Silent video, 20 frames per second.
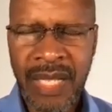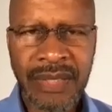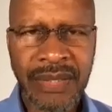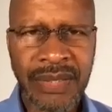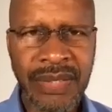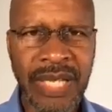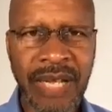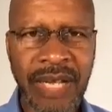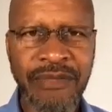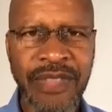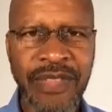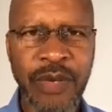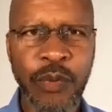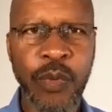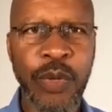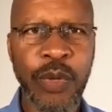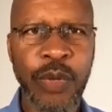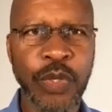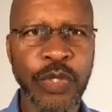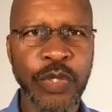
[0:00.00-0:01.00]
stuff that
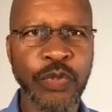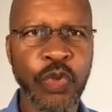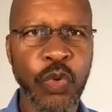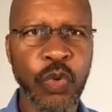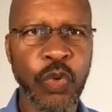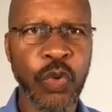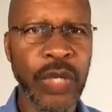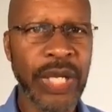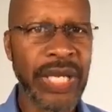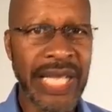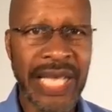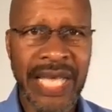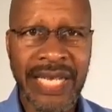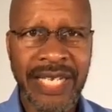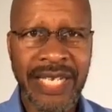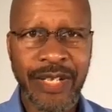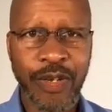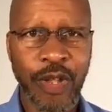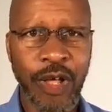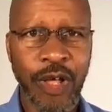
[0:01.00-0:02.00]
we would do in
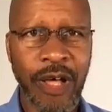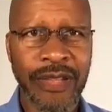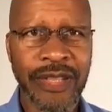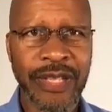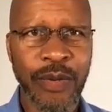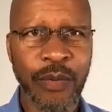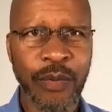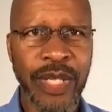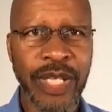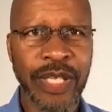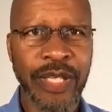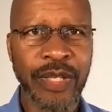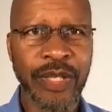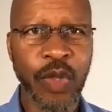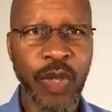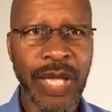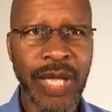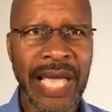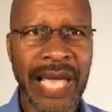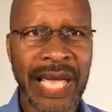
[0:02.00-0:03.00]
any law that we
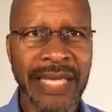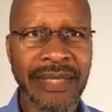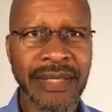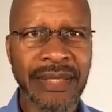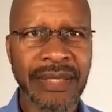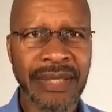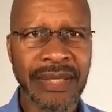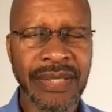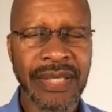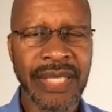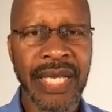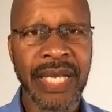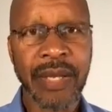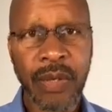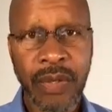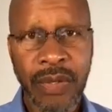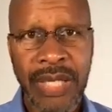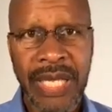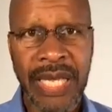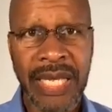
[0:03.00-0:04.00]
look at to say,
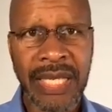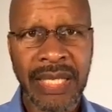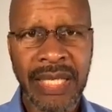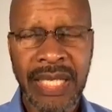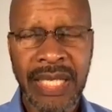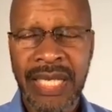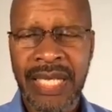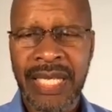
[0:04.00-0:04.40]
okay,